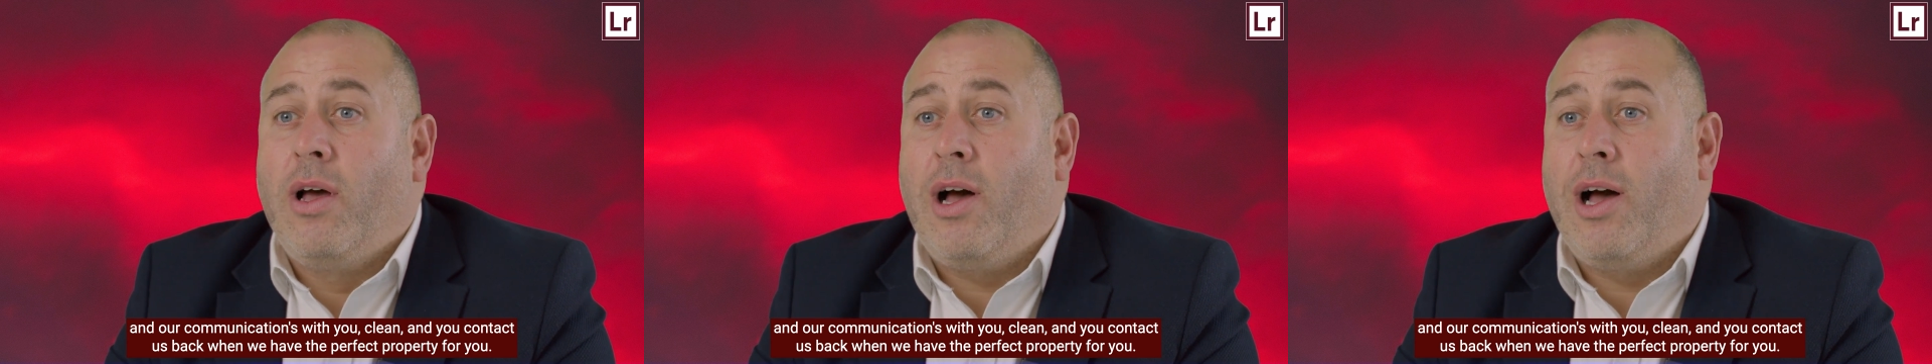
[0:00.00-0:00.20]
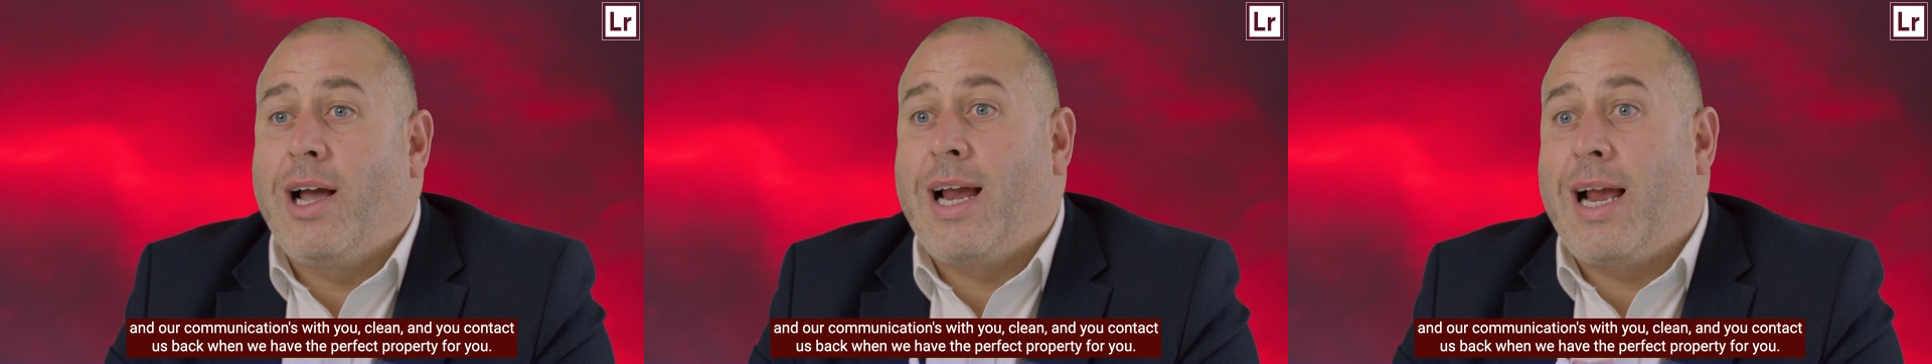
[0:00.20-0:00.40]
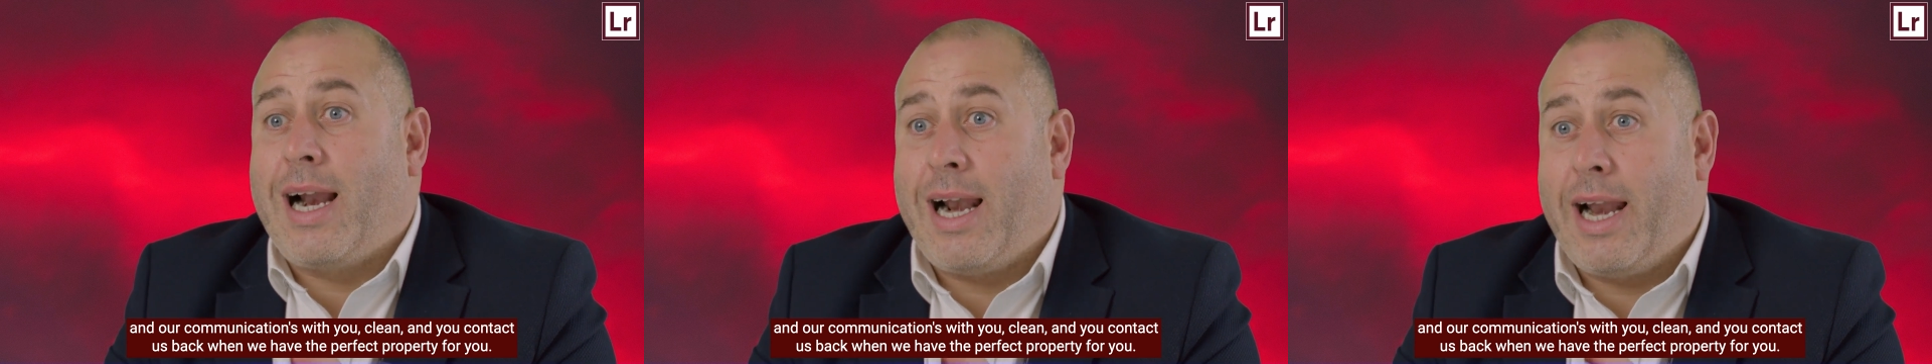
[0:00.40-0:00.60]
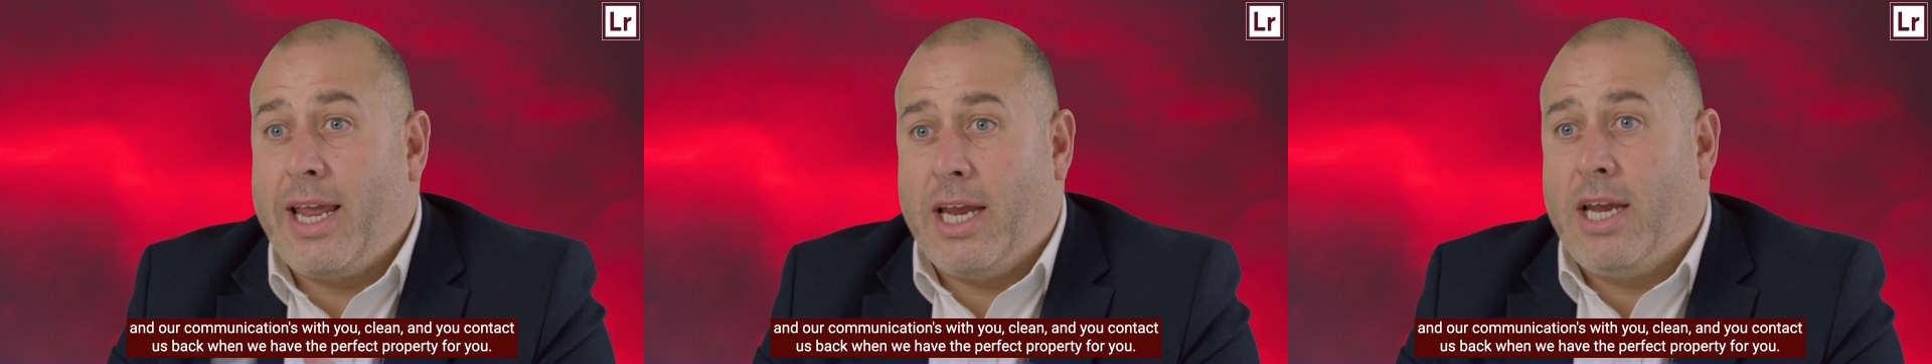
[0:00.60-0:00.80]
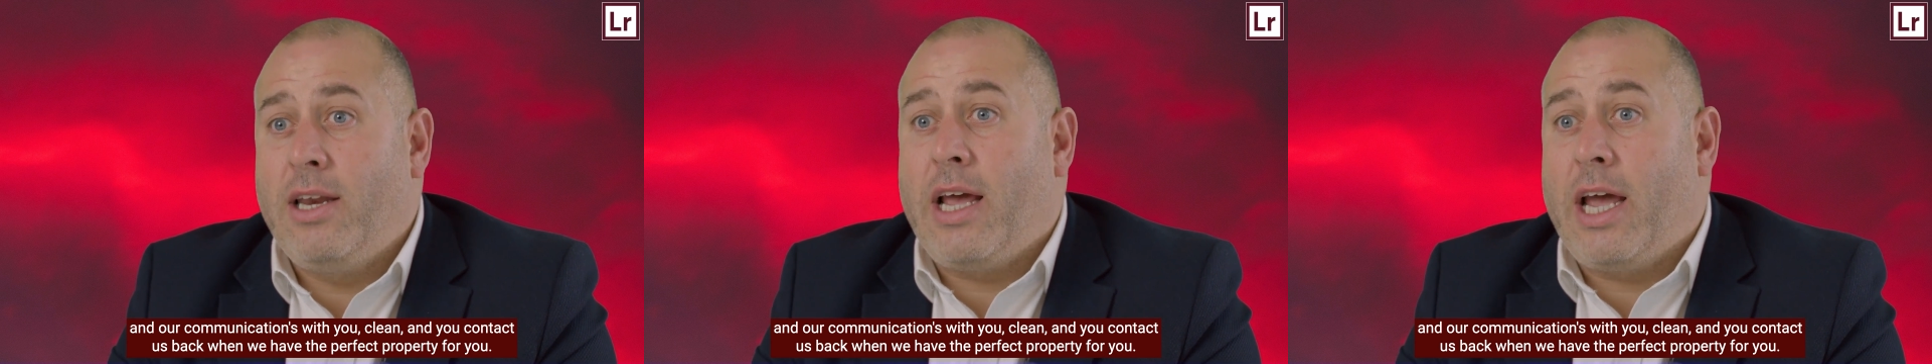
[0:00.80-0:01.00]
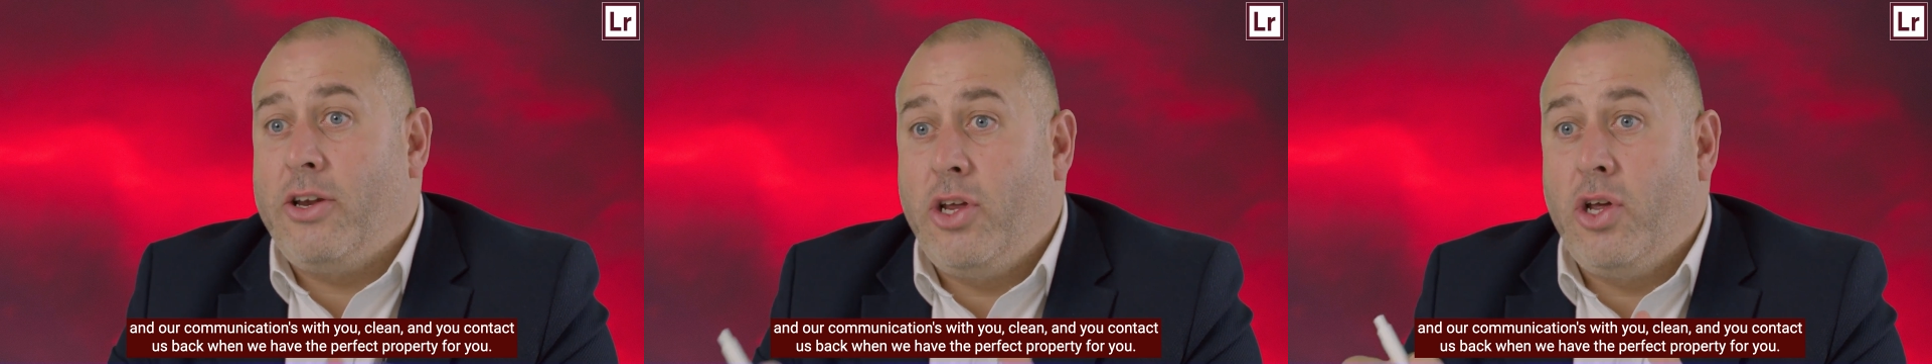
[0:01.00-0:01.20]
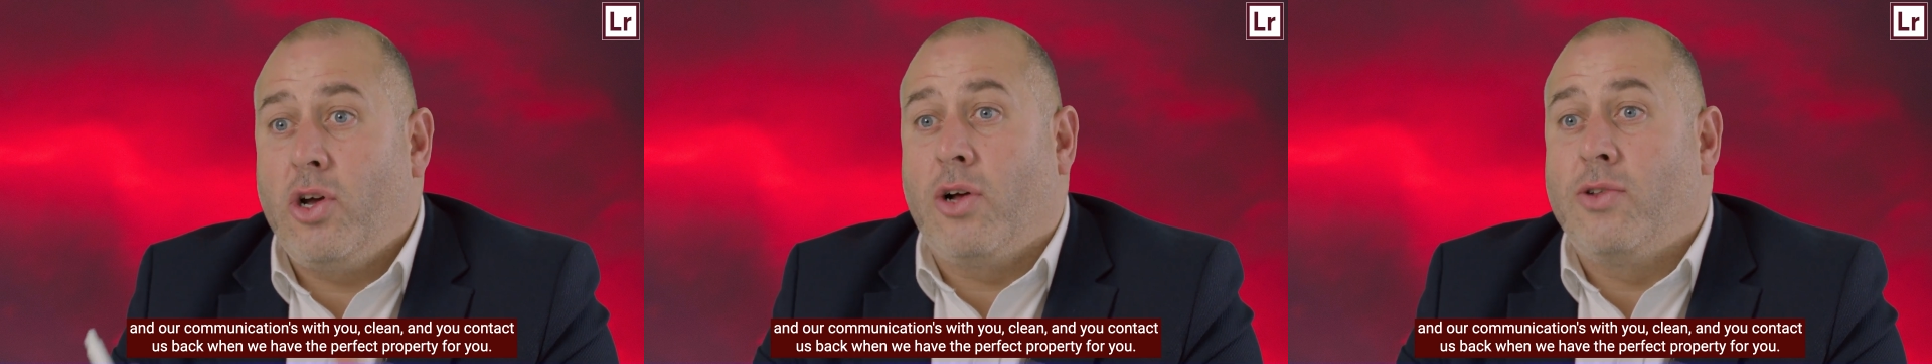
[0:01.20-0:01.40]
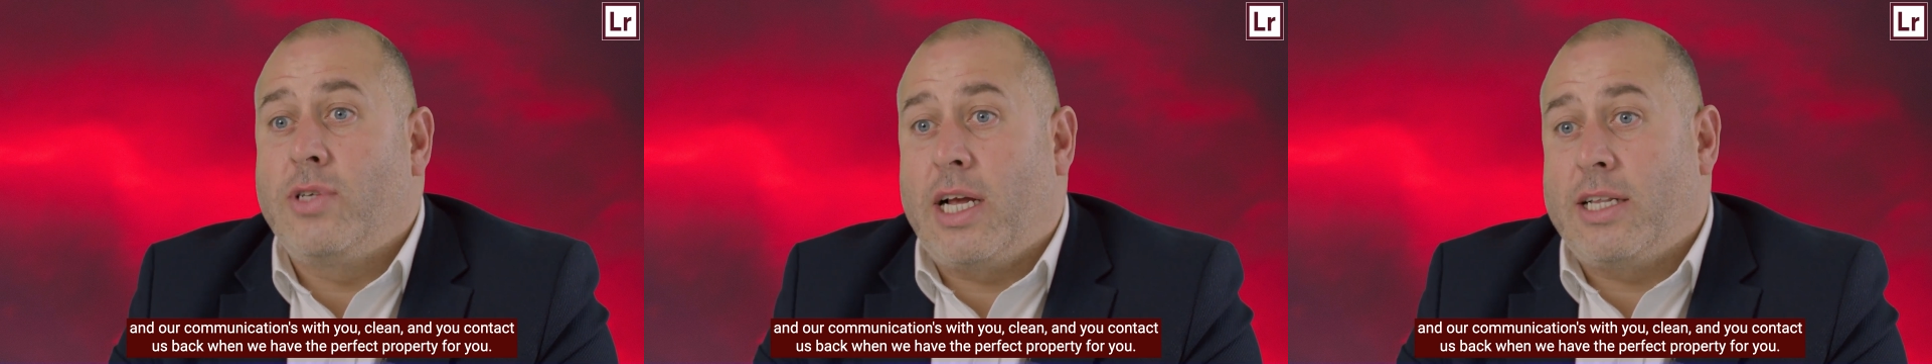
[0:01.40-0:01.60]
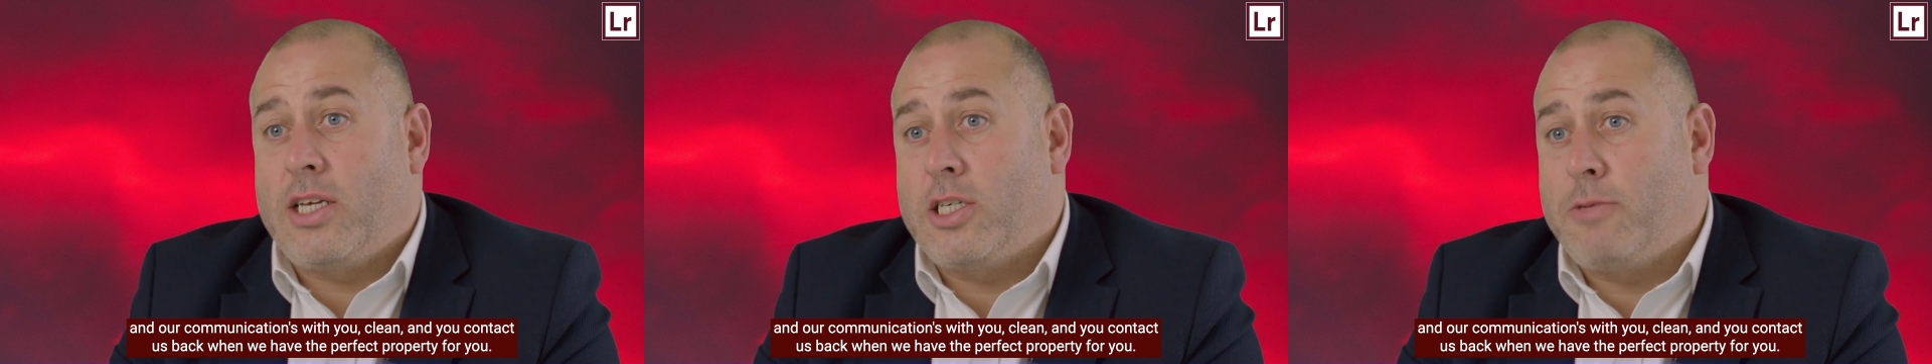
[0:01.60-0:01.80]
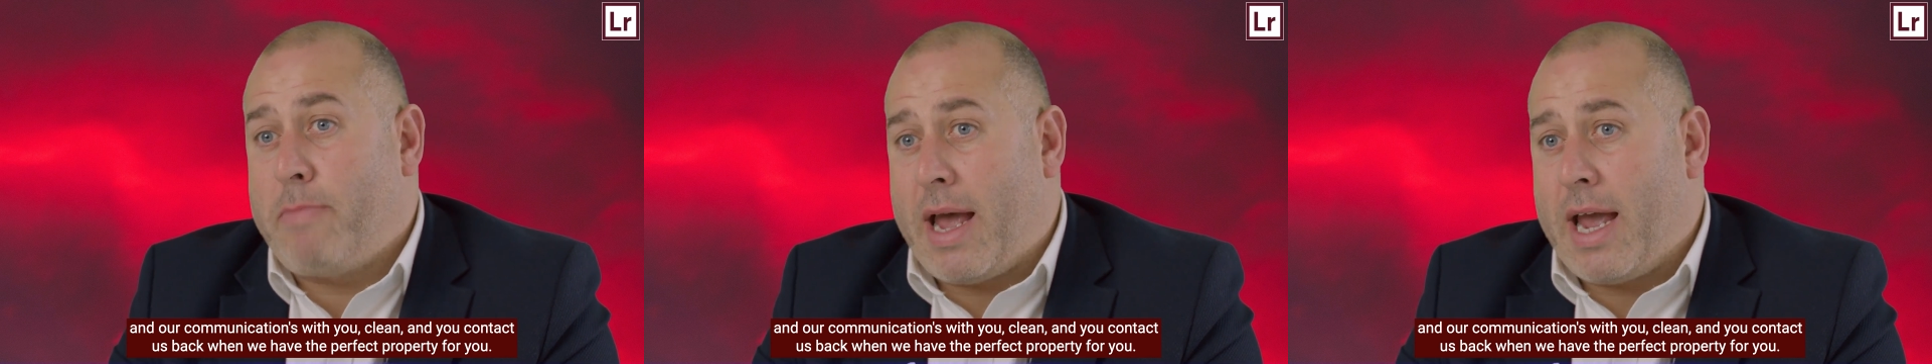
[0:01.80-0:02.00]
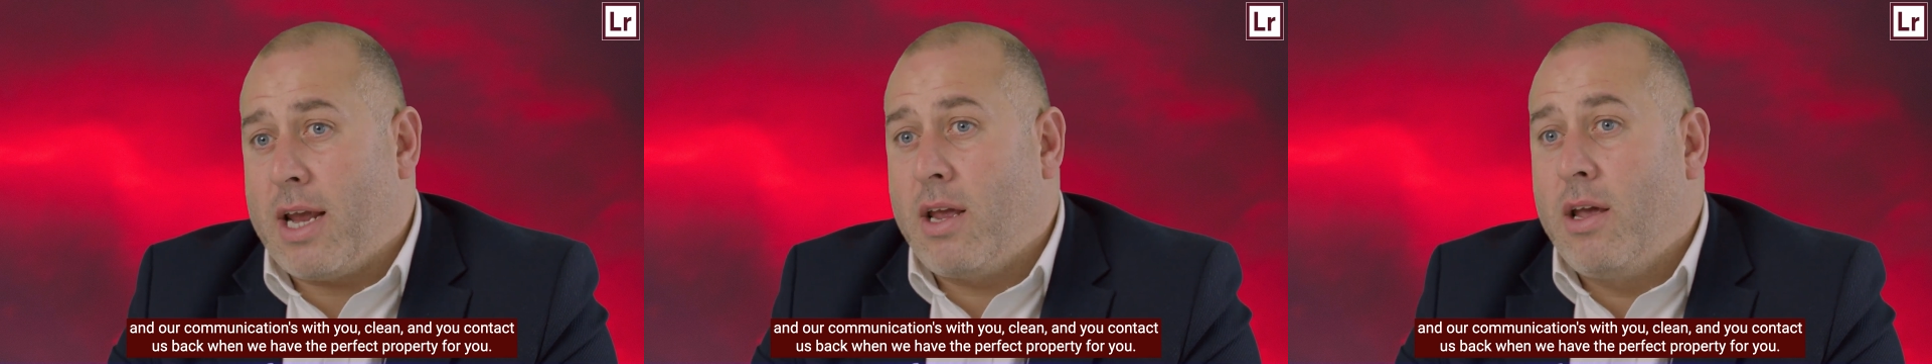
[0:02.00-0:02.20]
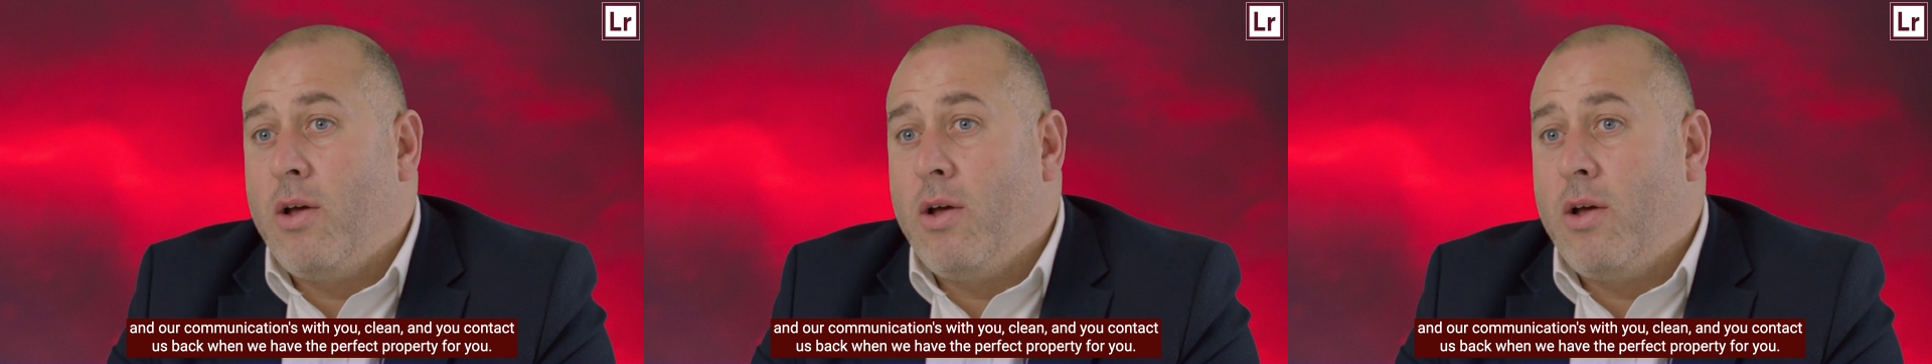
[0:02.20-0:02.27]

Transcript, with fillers: are clean and you contact us back